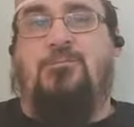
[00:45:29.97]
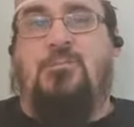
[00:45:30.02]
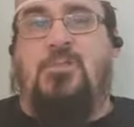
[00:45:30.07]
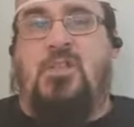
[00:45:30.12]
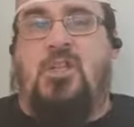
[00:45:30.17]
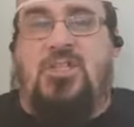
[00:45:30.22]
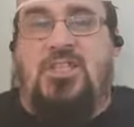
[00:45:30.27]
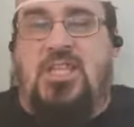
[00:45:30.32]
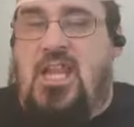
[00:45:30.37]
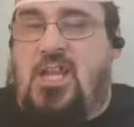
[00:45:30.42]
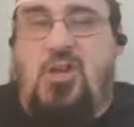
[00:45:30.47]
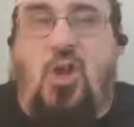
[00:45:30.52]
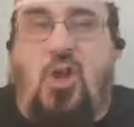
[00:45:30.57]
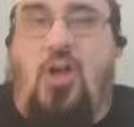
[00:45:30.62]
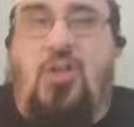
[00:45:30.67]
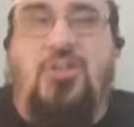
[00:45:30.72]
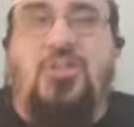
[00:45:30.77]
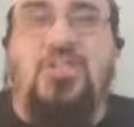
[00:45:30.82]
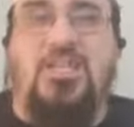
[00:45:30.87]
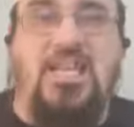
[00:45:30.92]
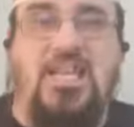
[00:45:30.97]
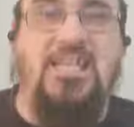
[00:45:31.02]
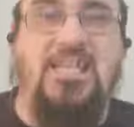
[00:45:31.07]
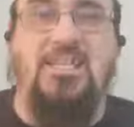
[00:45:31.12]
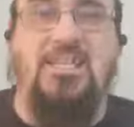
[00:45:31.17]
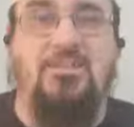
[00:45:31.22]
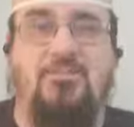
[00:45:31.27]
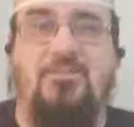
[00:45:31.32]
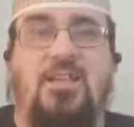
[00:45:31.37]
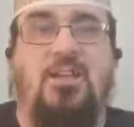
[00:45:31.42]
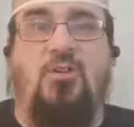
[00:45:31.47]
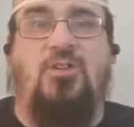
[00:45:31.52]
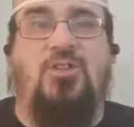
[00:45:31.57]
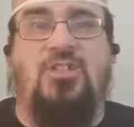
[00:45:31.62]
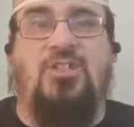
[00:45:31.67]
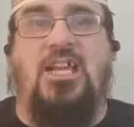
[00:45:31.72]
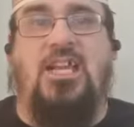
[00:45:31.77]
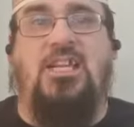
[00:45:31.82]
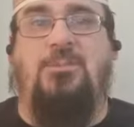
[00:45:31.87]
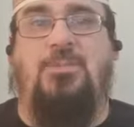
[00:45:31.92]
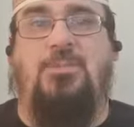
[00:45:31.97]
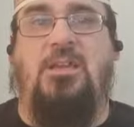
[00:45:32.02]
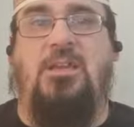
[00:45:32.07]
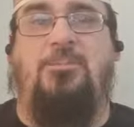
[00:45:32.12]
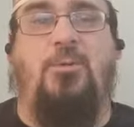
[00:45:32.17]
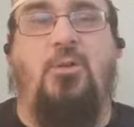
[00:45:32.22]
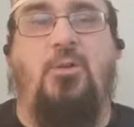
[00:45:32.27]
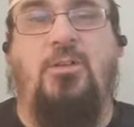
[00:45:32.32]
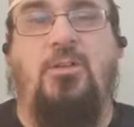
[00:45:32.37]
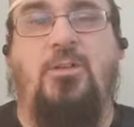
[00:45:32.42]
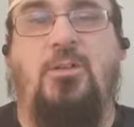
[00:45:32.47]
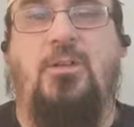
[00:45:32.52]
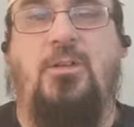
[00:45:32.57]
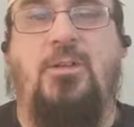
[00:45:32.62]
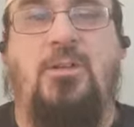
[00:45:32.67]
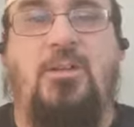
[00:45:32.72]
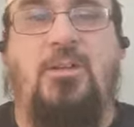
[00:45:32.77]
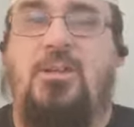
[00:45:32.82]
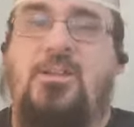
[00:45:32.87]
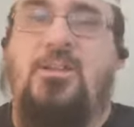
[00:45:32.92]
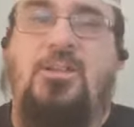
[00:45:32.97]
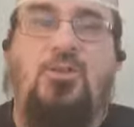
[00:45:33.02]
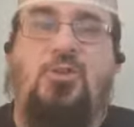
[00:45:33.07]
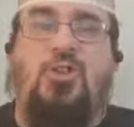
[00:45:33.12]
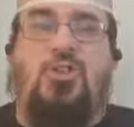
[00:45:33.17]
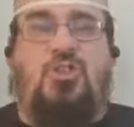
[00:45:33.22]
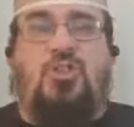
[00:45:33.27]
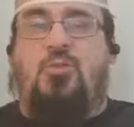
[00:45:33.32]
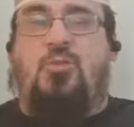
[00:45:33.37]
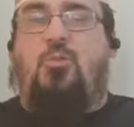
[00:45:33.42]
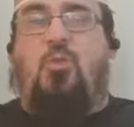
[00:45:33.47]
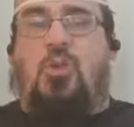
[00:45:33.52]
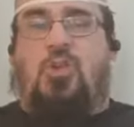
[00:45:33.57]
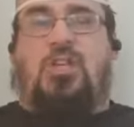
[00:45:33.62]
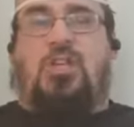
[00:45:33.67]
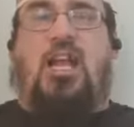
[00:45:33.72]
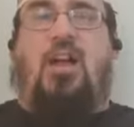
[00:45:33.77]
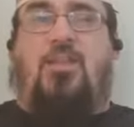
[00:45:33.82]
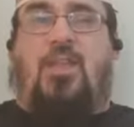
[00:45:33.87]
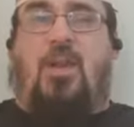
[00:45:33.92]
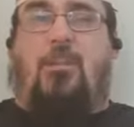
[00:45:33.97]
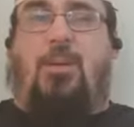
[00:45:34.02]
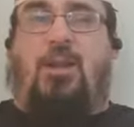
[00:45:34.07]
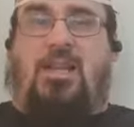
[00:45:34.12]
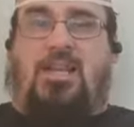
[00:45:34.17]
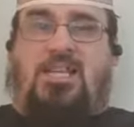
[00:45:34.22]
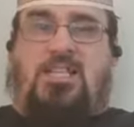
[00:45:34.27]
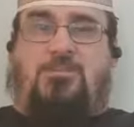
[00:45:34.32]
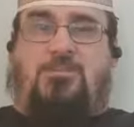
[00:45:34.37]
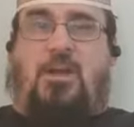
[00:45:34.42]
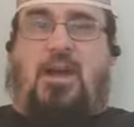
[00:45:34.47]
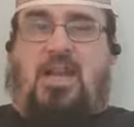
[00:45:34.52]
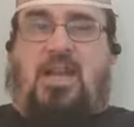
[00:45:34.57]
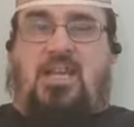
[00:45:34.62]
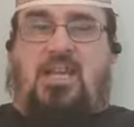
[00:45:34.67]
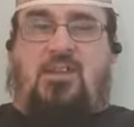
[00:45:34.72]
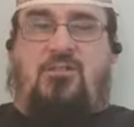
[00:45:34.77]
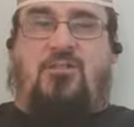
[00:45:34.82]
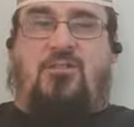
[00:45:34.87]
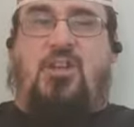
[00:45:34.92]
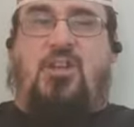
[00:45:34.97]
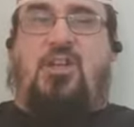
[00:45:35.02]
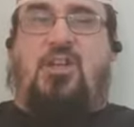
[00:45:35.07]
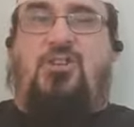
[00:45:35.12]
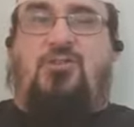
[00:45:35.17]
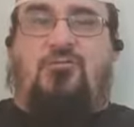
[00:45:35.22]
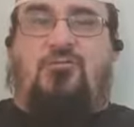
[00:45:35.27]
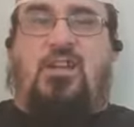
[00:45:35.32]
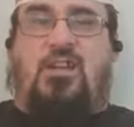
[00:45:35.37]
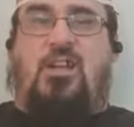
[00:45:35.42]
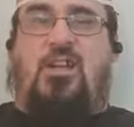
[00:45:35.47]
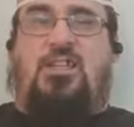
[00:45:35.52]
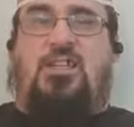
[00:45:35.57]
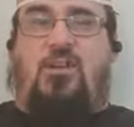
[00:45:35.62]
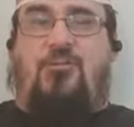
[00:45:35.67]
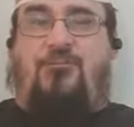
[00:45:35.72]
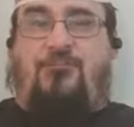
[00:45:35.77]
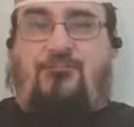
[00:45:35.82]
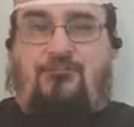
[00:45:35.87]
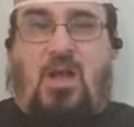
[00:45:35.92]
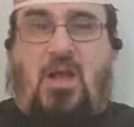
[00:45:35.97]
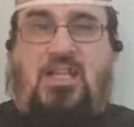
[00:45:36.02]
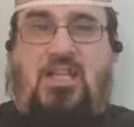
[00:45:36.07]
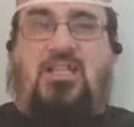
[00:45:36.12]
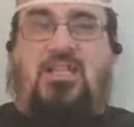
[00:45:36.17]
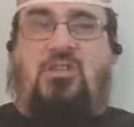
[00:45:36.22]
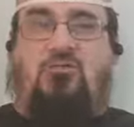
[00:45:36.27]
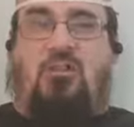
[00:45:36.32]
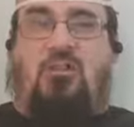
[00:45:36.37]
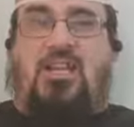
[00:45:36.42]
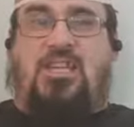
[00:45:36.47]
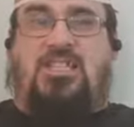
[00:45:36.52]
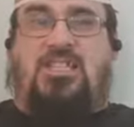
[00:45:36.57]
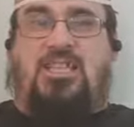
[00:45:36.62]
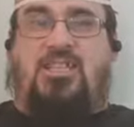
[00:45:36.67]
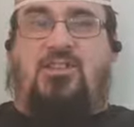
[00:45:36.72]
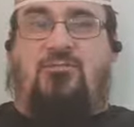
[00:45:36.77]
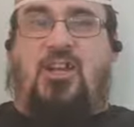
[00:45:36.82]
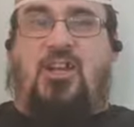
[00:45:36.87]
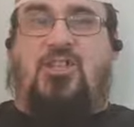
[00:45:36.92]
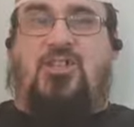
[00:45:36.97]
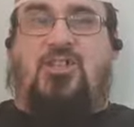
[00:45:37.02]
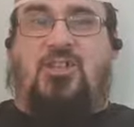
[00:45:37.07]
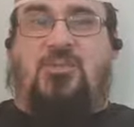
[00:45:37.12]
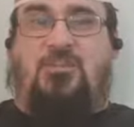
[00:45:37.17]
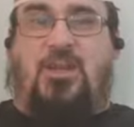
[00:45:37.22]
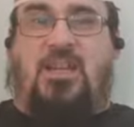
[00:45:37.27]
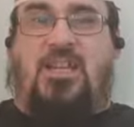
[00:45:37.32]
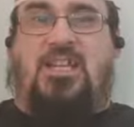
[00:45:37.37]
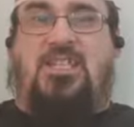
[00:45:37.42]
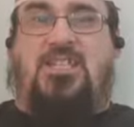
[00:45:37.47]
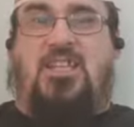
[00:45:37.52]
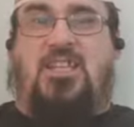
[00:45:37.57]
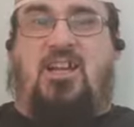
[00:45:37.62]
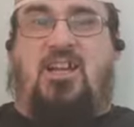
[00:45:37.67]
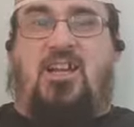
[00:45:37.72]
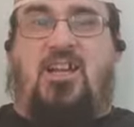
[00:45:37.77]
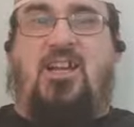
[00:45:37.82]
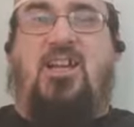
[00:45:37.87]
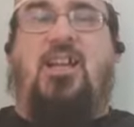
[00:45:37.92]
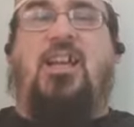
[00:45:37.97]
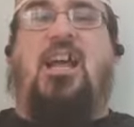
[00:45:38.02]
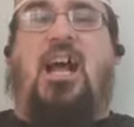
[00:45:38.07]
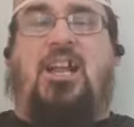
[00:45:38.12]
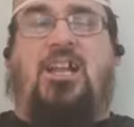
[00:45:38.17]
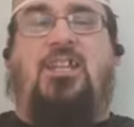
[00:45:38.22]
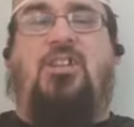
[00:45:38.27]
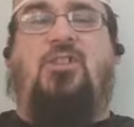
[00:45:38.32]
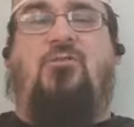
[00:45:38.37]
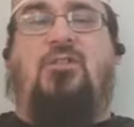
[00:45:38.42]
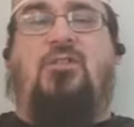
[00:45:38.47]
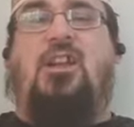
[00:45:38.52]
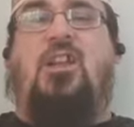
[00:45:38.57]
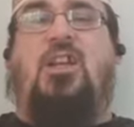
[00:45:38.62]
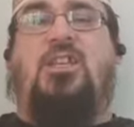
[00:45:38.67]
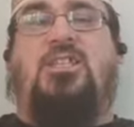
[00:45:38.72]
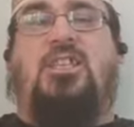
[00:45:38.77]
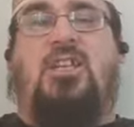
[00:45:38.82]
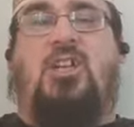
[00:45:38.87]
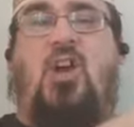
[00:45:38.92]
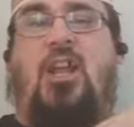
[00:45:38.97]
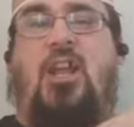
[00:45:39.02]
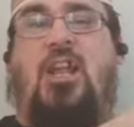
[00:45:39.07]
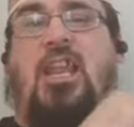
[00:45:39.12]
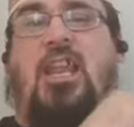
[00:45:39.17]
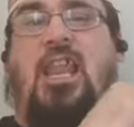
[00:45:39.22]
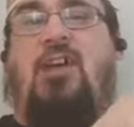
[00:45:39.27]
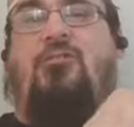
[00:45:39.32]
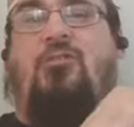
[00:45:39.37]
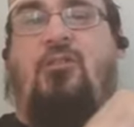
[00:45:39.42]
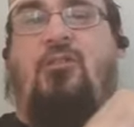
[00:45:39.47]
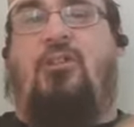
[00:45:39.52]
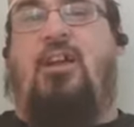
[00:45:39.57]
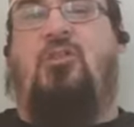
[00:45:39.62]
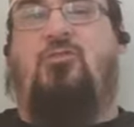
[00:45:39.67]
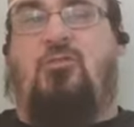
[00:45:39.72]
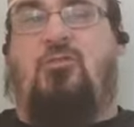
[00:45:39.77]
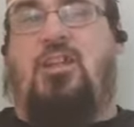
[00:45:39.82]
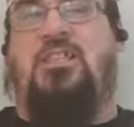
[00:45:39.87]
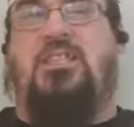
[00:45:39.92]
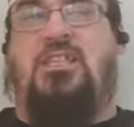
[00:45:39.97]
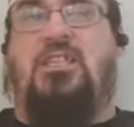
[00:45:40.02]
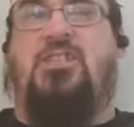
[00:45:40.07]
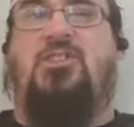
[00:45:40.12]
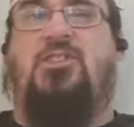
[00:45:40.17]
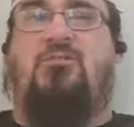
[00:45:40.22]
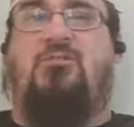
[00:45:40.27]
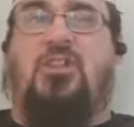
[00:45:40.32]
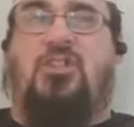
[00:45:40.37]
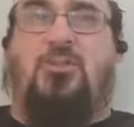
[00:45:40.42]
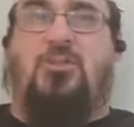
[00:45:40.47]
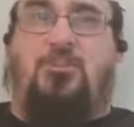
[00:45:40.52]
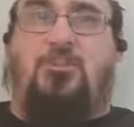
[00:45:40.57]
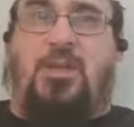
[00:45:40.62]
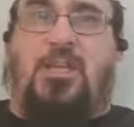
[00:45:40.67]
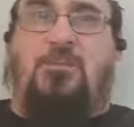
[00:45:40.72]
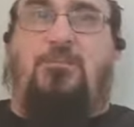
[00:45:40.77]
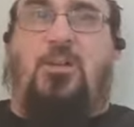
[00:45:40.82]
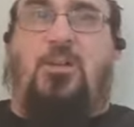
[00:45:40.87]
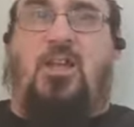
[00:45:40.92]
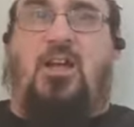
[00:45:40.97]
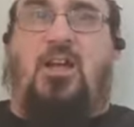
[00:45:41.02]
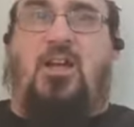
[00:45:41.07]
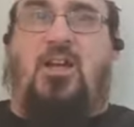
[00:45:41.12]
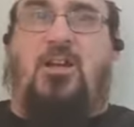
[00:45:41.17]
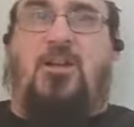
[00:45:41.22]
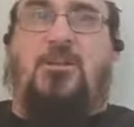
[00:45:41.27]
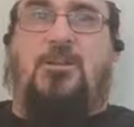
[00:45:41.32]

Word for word: because they're not sane. They're not sane people. You should watch how their police behave to realize how crazy the Russian police are. And then you realize the kind of level of how craziness the Russian people are